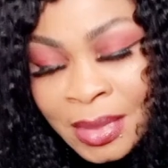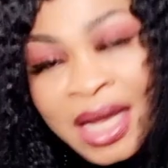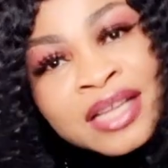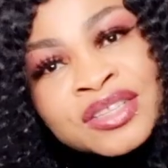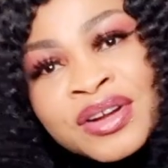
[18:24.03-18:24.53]

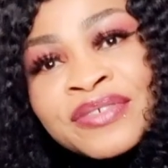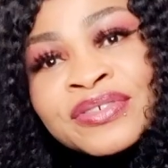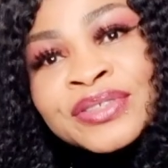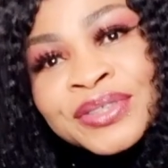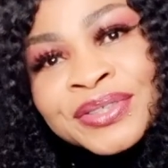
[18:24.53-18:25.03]
I
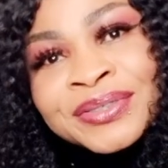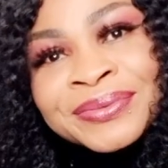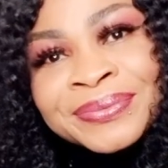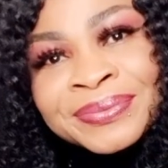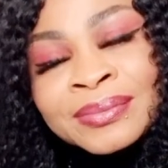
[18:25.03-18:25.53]
traveled.
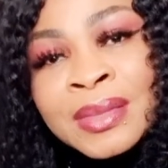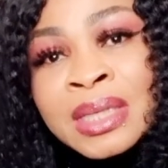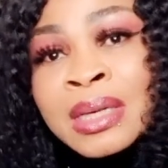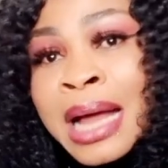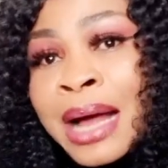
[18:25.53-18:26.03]

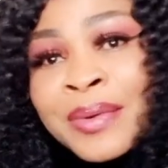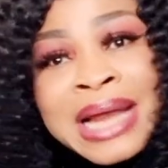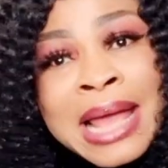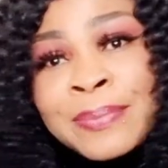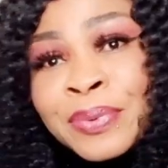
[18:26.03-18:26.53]
And when
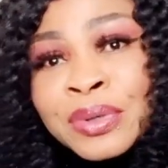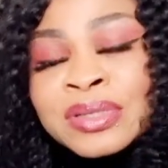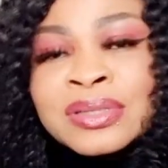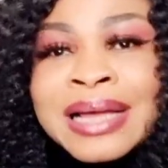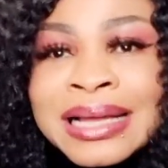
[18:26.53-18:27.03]
I
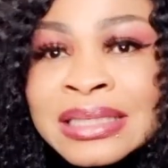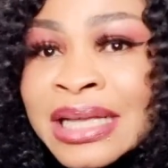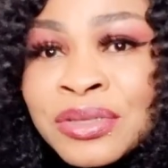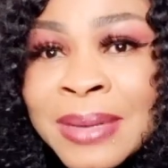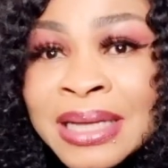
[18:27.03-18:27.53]
booked, I
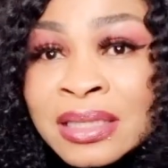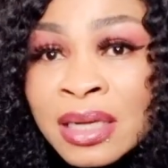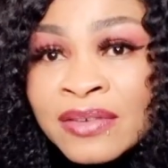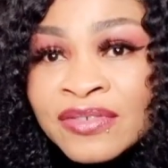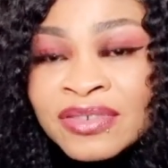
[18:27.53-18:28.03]
said to
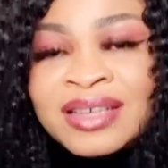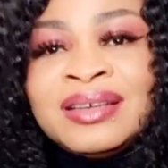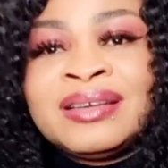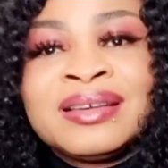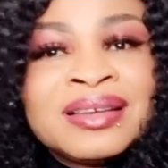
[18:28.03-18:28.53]
myself,
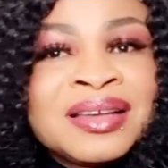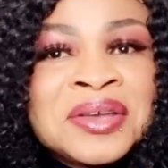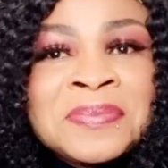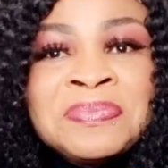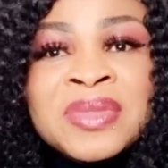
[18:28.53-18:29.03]
hey,
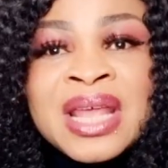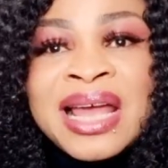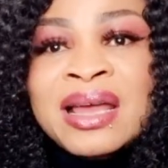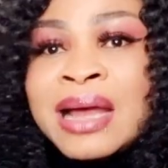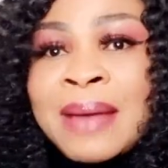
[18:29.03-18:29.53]

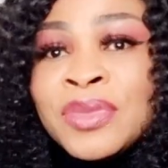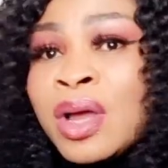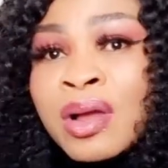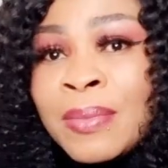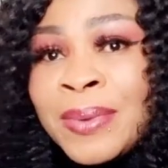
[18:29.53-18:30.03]
I'm
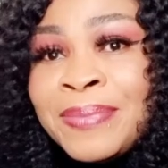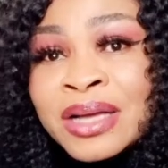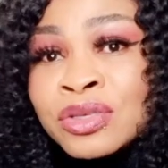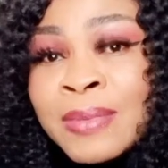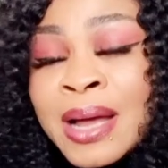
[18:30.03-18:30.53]
not coming
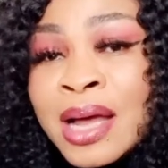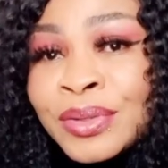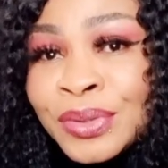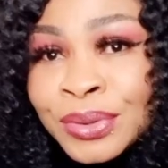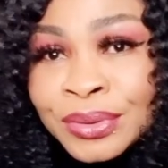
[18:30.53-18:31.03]
back to my
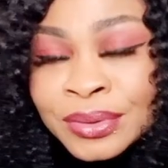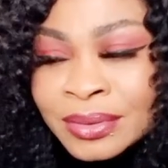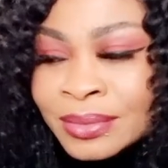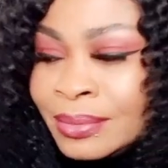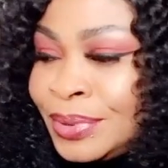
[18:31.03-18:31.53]
house
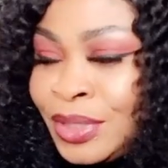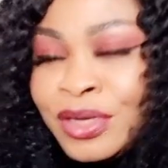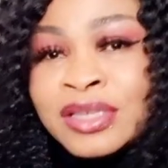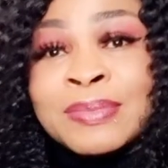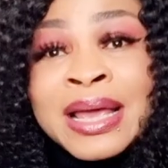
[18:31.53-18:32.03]

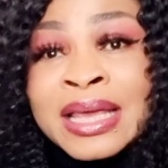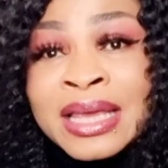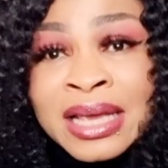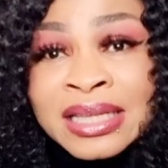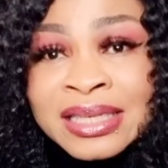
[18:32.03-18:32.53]
because my
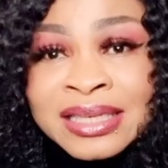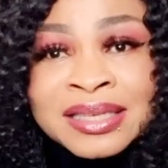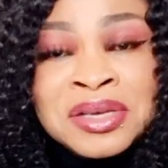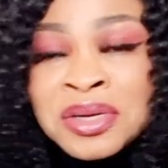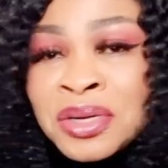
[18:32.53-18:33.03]
kids
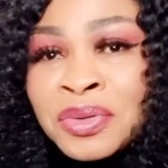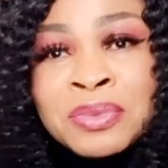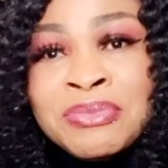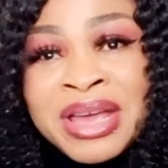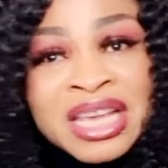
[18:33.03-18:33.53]
will
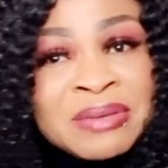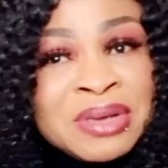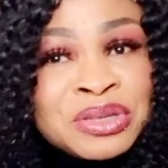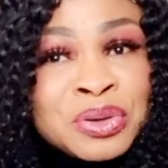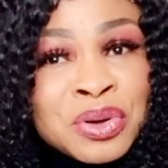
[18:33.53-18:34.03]
make
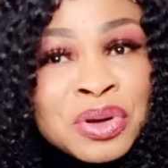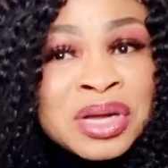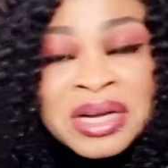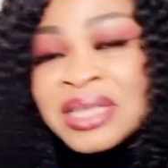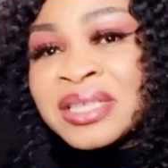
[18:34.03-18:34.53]
me to go
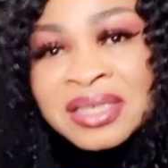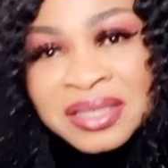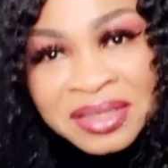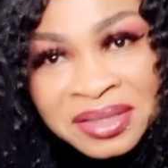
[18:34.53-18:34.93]
crazy.